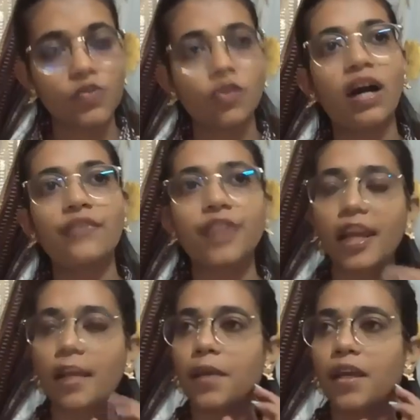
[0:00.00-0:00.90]
So after
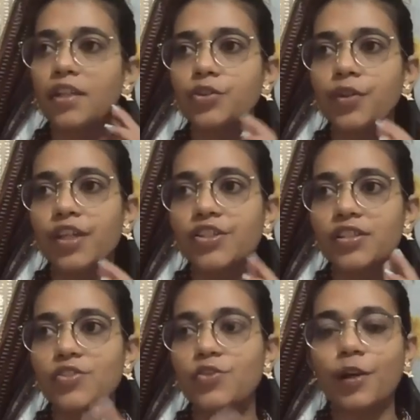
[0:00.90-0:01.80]
MA in education,
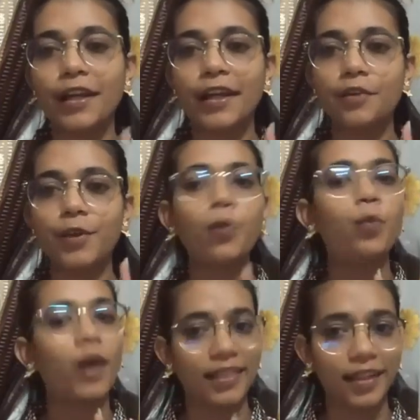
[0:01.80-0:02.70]
it's not like we do
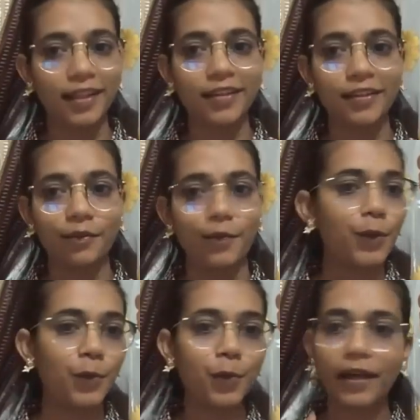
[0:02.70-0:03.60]
one thing. We do